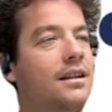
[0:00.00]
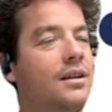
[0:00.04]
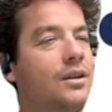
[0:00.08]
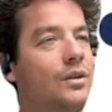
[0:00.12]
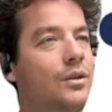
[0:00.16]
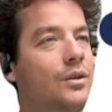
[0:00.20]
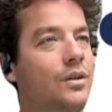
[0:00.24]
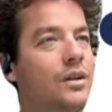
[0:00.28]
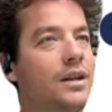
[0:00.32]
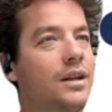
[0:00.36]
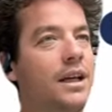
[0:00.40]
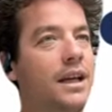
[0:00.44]

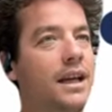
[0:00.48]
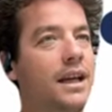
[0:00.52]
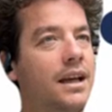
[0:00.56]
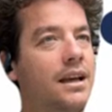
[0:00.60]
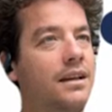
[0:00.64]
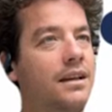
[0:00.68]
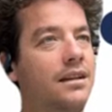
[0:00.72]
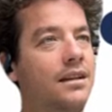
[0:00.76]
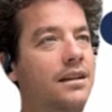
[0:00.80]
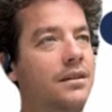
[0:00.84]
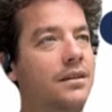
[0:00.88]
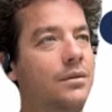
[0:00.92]

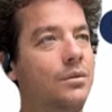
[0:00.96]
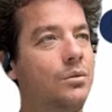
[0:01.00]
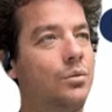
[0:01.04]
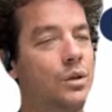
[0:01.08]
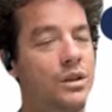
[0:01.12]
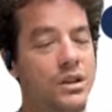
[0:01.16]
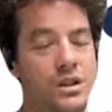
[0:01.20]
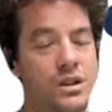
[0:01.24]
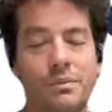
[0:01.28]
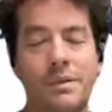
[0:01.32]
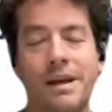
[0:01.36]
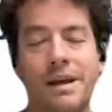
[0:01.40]
Okay,
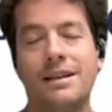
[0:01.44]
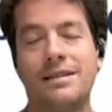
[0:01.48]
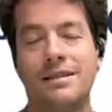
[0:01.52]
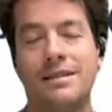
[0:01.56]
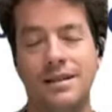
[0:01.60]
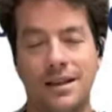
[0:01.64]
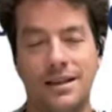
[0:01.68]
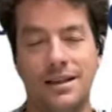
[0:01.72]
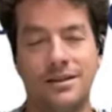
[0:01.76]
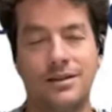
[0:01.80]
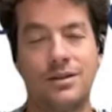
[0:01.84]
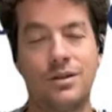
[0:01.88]
which makes
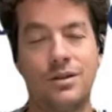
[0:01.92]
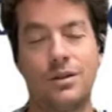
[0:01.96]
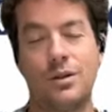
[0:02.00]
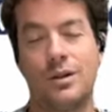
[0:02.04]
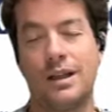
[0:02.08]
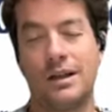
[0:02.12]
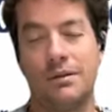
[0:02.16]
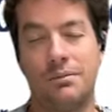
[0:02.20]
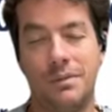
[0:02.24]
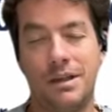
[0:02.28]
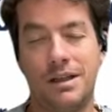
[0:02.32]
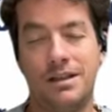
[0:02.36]
sense. So
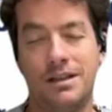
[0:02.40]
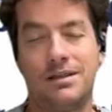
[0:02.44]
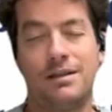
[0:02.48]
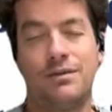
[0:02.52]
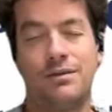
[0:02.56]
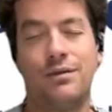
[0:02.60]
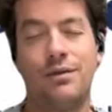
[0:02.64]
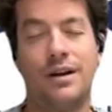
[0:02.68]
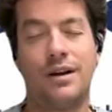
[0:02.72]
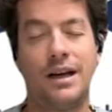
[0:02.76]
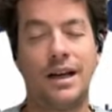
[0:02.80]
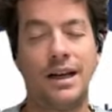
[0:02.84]
that means
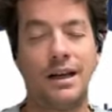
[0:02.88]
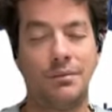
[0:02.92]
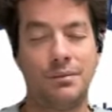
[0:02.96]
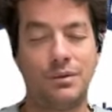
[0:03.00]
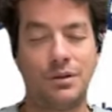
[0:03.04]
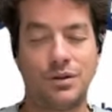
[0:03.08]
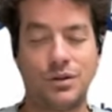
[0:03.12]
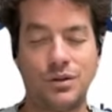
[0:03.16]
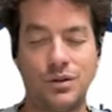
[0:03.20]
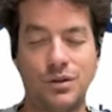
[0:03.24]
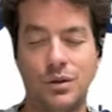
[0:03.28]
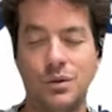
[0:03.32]
if I am a
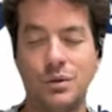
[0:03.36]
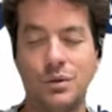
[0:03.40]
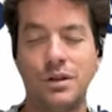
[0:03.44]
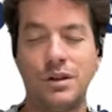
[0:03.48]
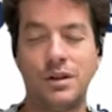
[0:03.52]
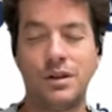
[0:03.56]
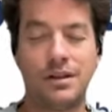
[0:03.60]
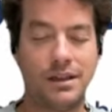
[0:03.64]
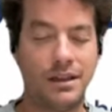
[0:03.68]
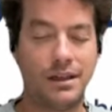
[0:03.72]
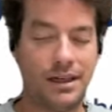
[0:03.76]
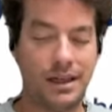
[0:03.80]

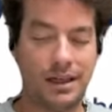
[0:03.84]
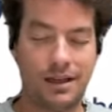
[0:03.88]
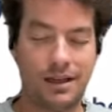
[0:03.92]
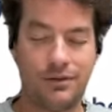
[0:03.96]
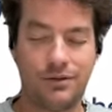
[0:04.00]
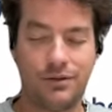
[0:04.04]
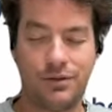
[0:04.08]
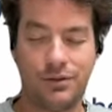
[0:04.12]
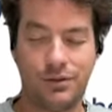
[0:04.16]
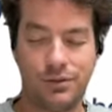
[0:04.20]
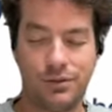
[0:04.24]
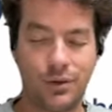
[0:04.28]
steward and I
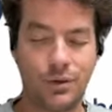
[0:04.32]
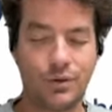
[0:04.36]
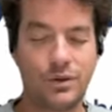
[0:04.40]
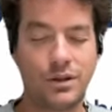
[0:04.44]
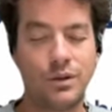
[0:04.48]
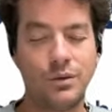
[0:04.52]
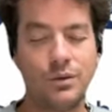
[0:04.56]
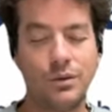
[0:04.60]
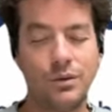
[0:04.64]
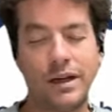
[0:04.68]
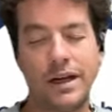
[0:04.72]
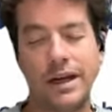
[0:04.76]
have the
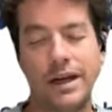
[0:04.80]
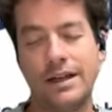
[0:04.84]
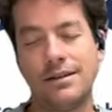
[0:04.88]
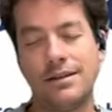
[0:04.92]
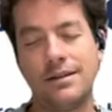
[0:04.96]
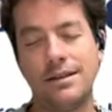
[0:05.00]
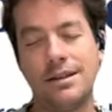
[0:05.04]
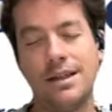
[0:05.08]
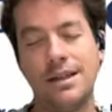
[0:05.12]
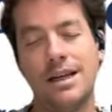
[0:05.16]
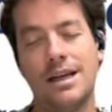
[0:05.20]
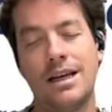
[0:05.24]
voting right,